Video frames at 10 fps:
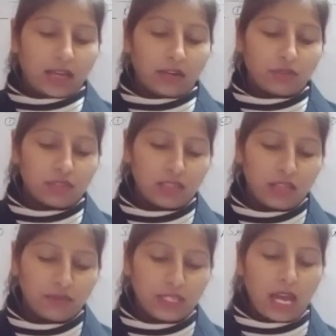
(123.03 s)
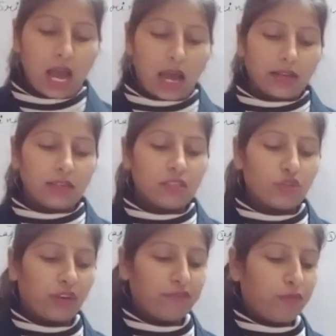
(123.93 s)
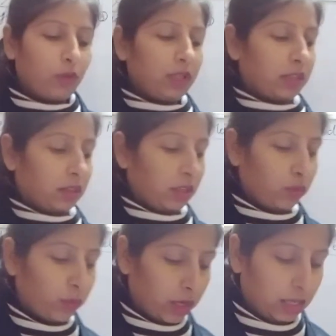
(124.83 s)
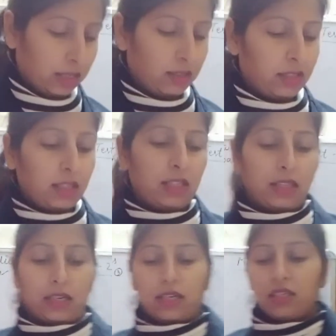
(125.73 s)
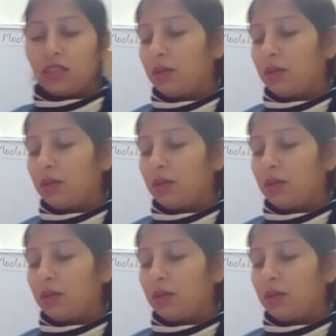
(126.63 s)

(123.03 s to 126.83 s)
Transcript: that receives the highest rainfall in the world. That is